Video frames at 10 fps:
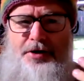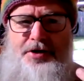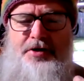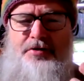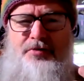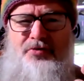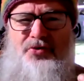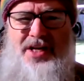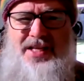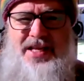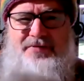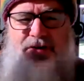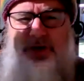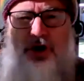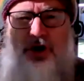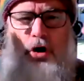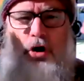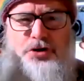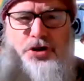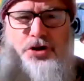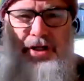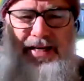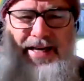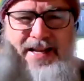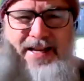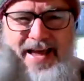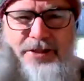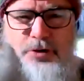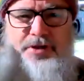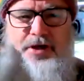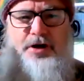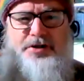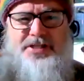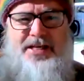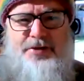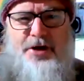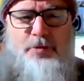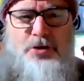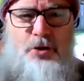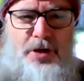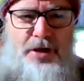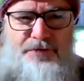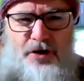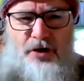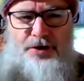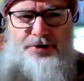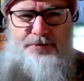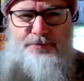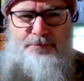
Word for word: I didn't really even consciously connect with the idea that I was looking for God.